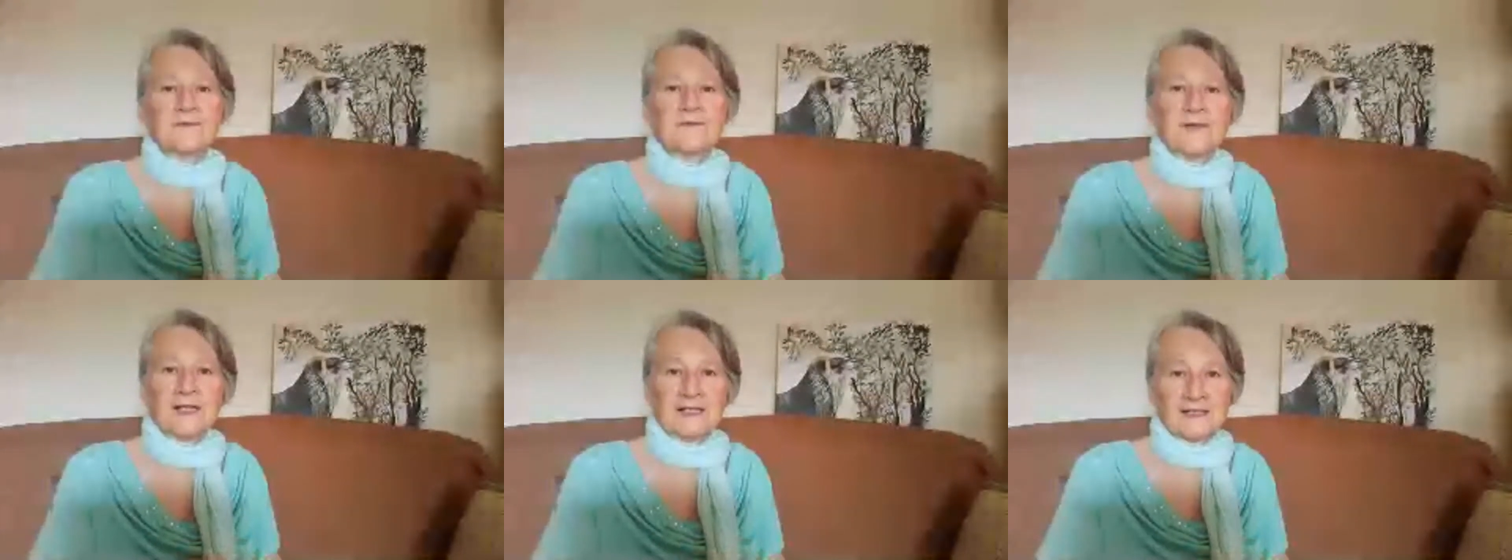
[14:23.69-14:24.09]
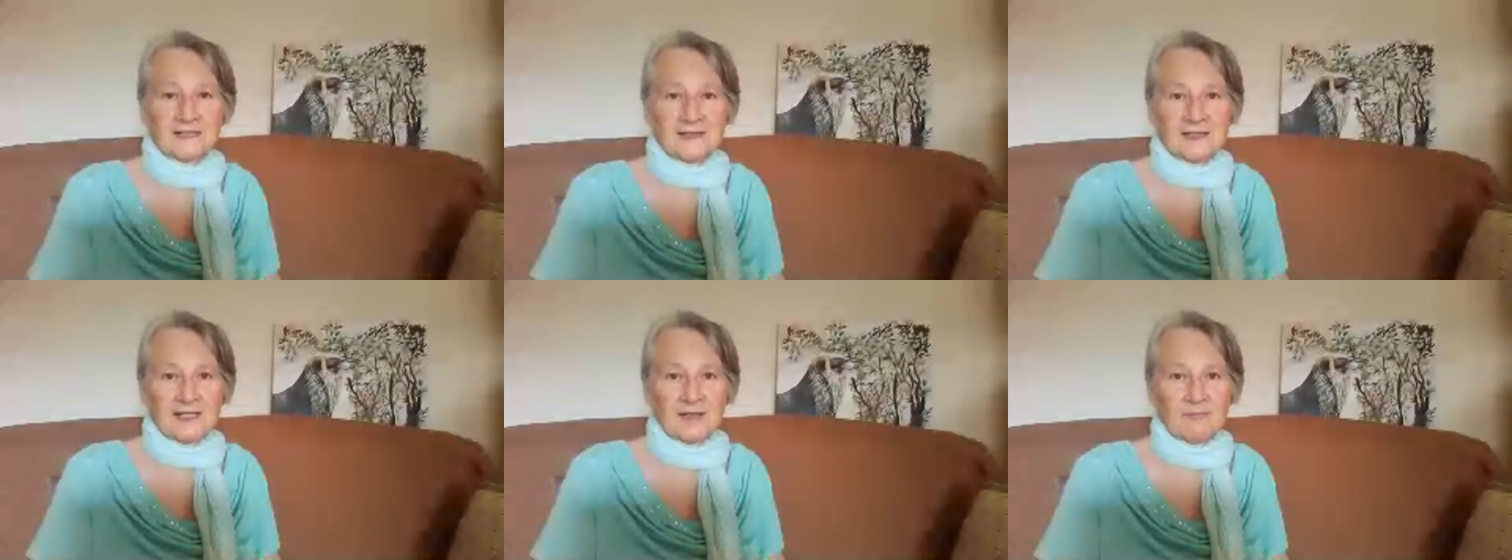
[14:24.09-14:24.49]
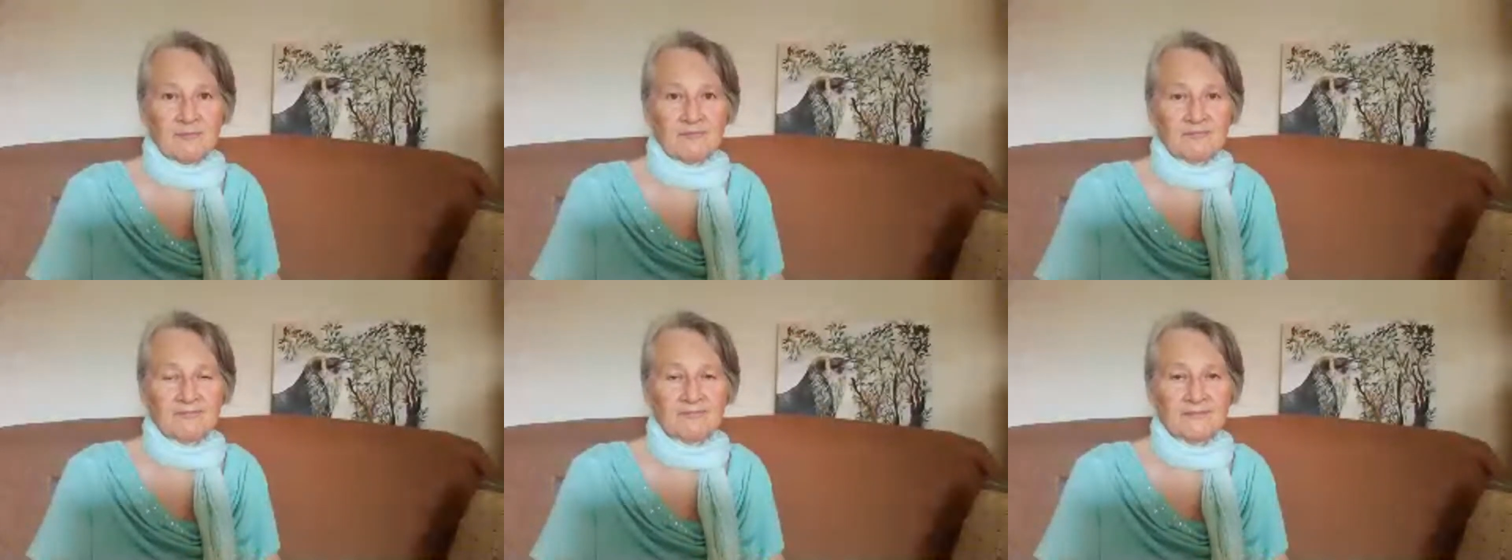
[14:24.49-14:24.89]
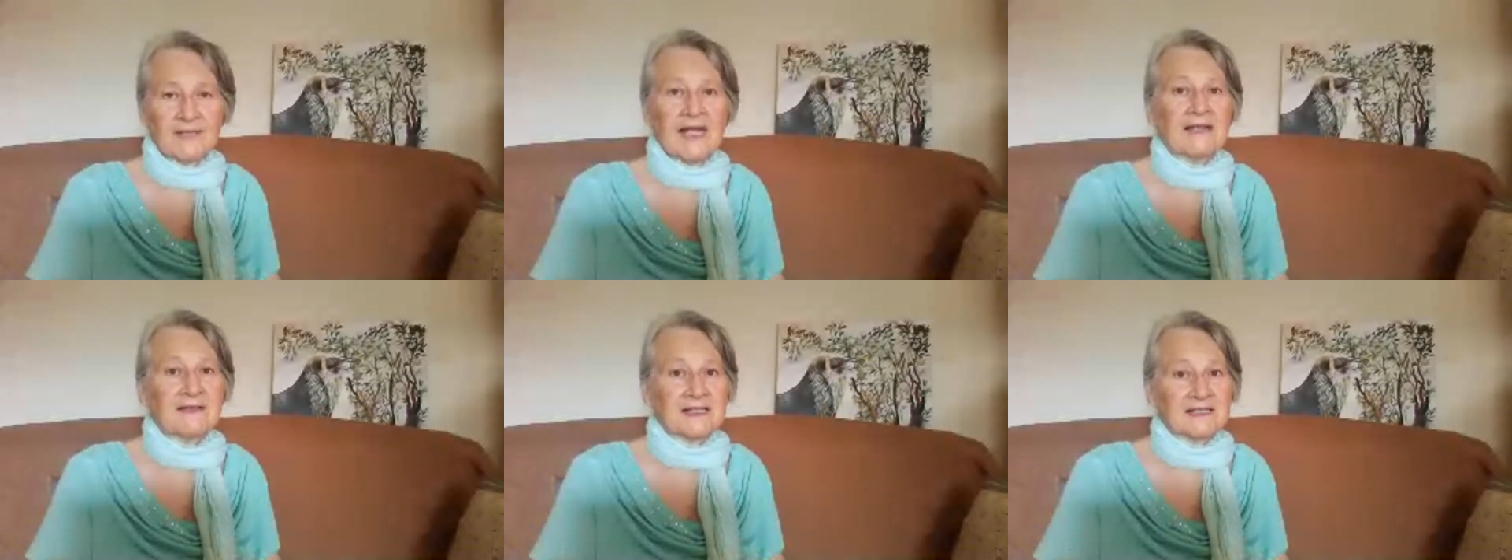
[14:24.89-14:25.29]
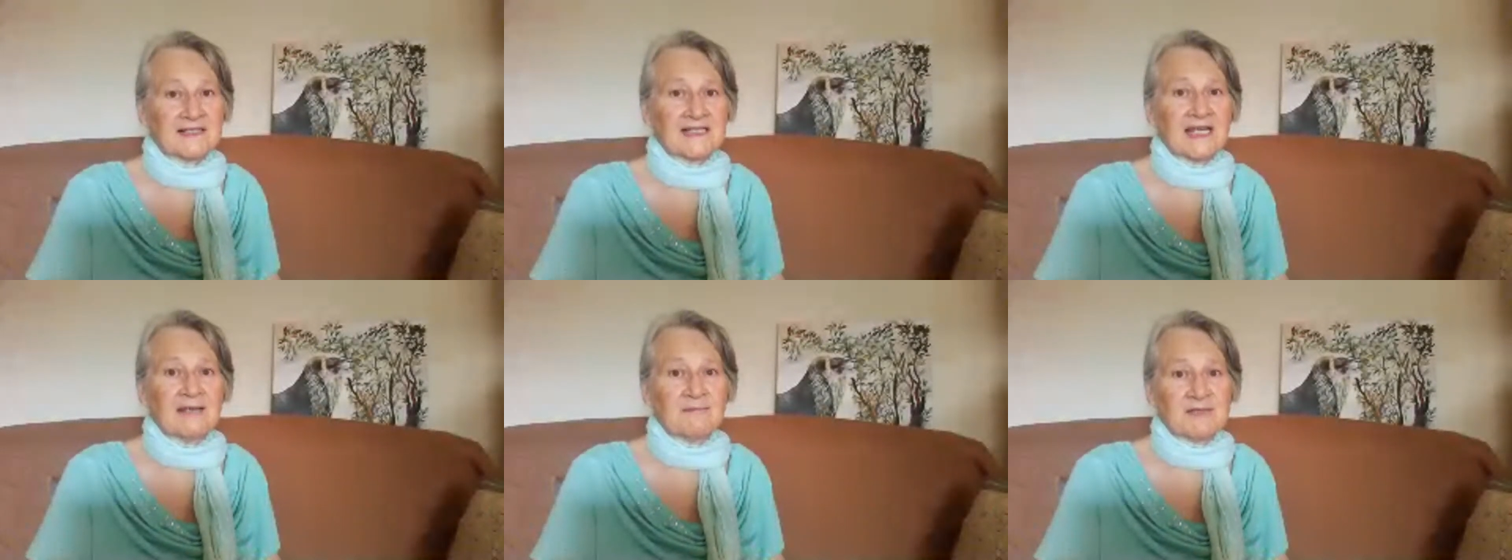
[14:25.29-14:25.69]
fell asleep at the
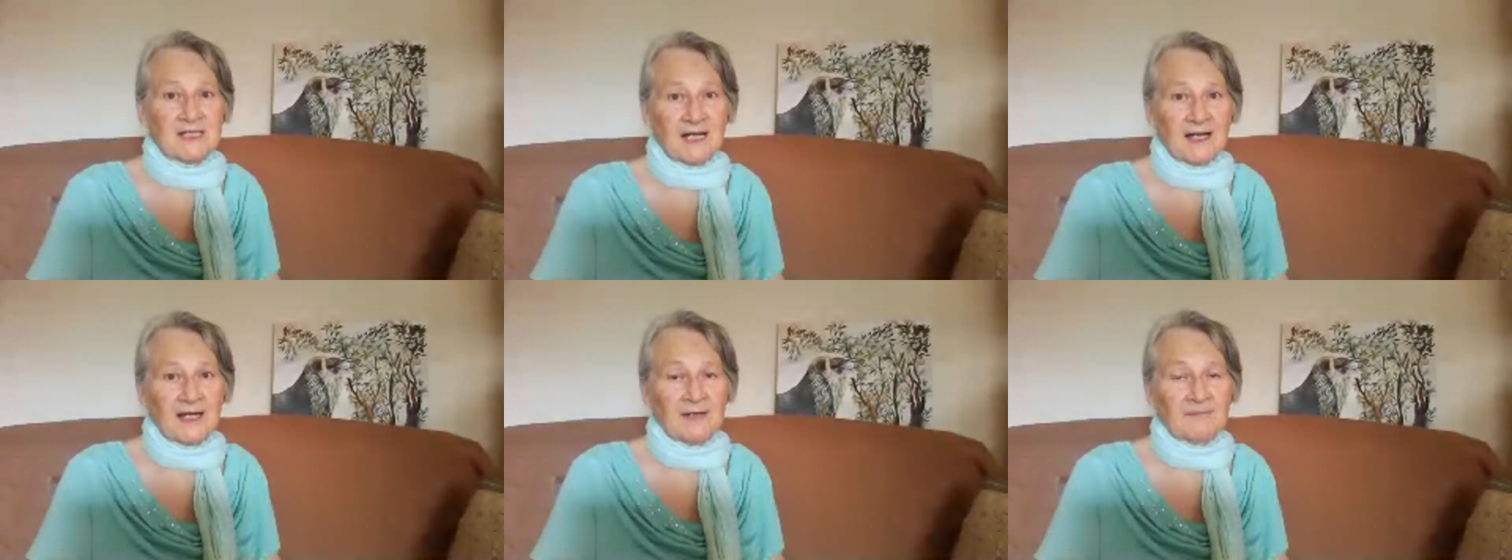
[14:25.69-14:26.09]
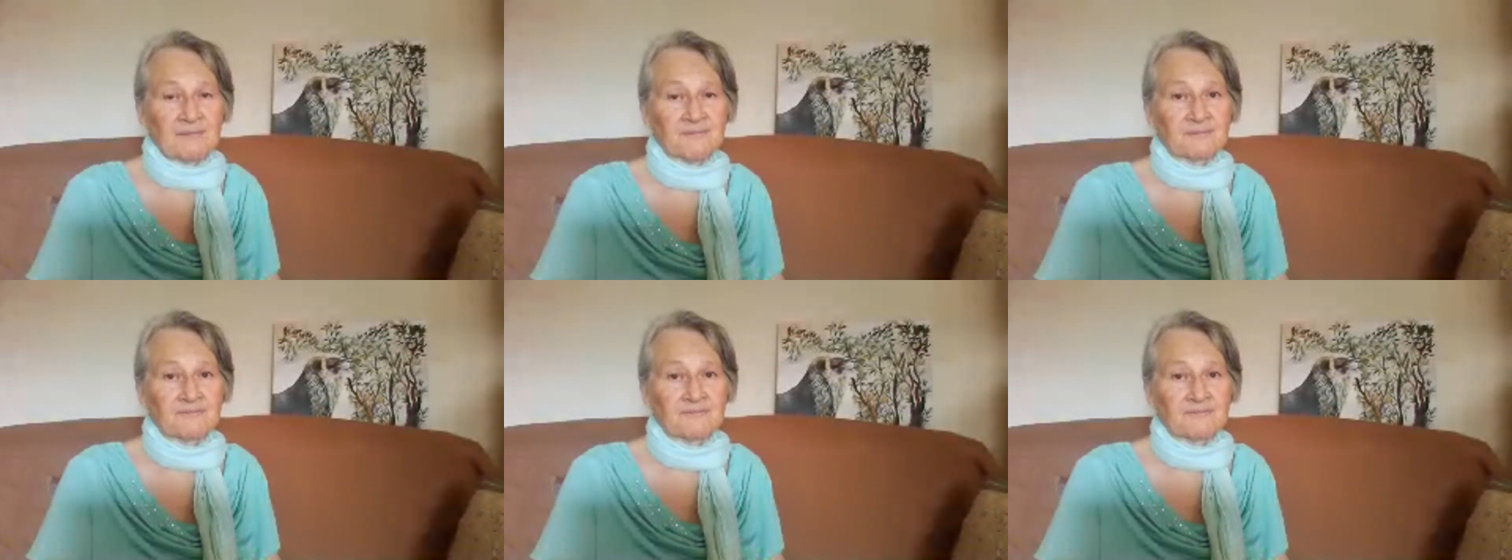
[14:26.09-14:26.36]
same time.